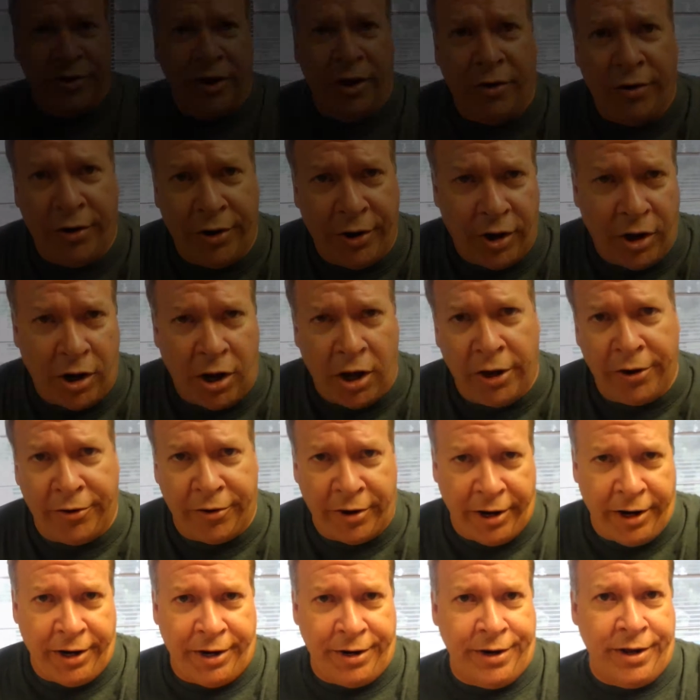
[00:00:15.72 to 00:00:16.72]
going on
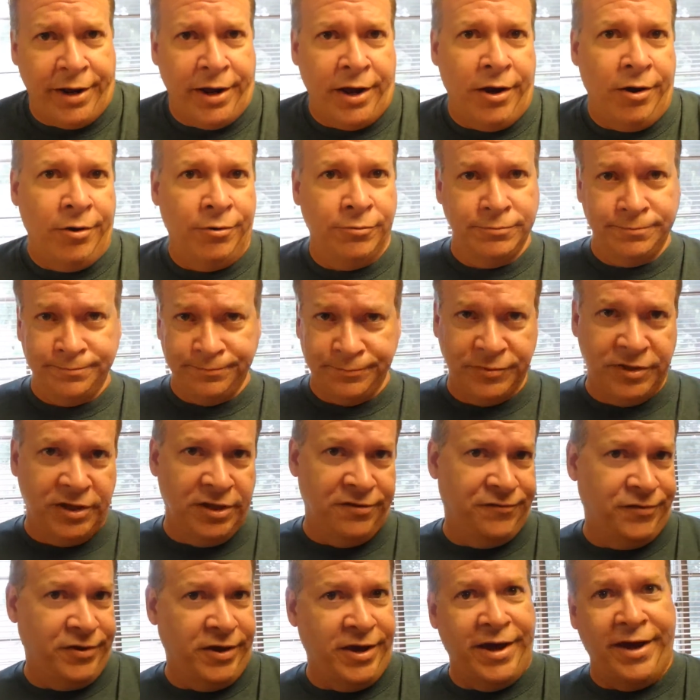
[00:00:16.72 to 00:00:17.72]
right now,
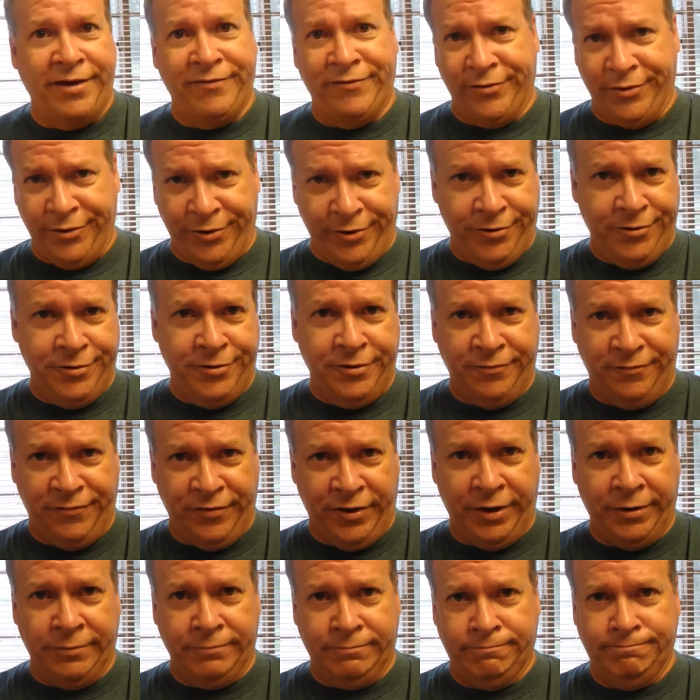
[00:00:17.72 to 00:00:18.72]
if you haven't heard of
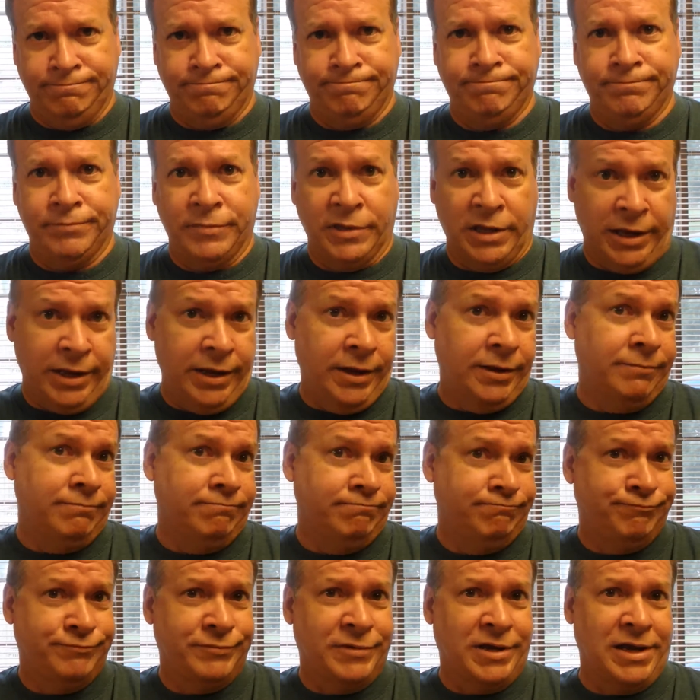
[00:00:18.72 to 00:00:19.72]
it,
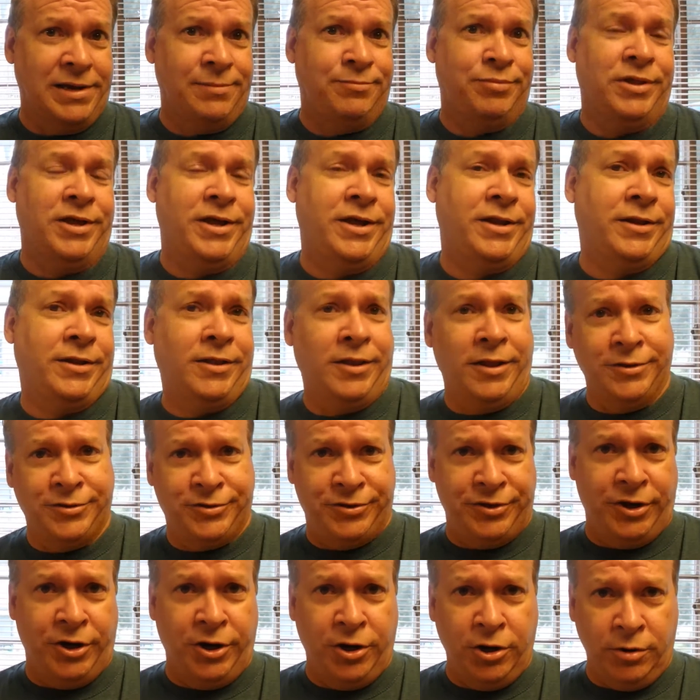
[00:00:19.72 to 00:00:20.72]
and I plan to
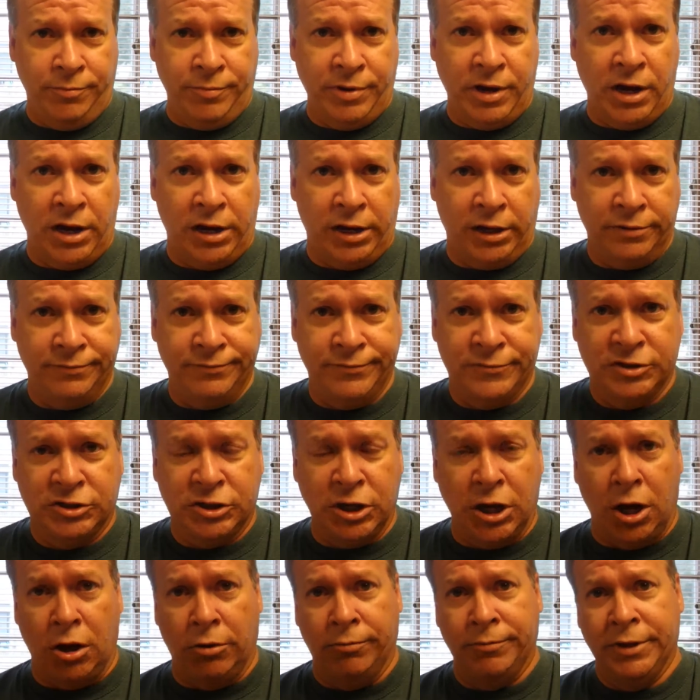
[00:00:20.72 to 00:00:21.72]
let you hear about it.
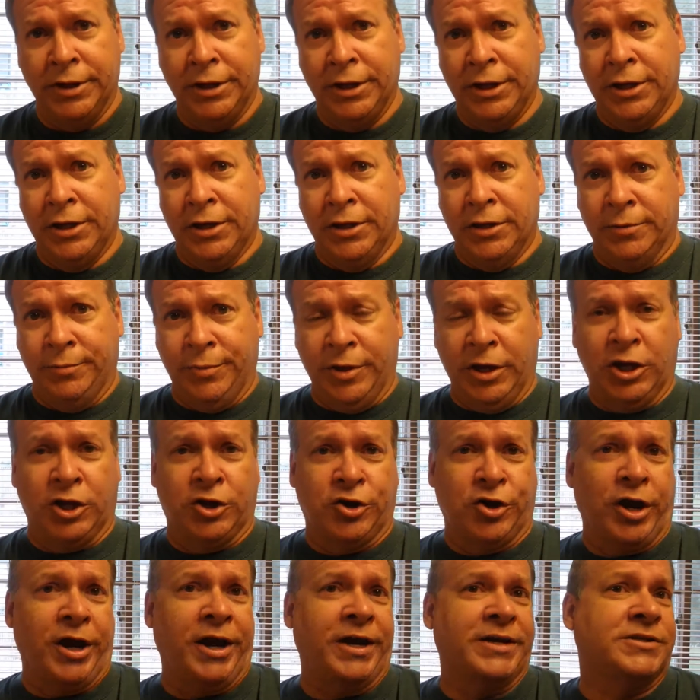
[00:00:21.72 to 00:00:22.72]
So, the big
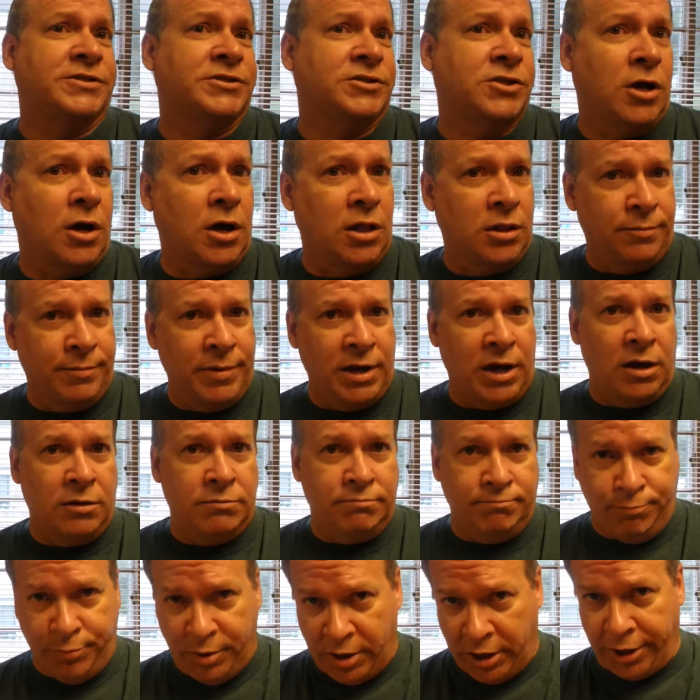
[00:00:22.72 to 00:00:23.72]
craze is all
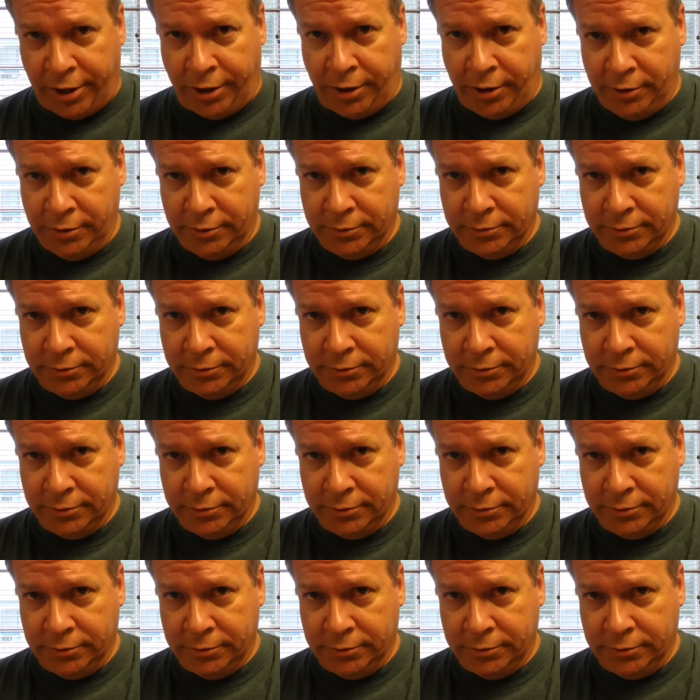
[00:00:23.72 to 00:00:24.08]
about butter.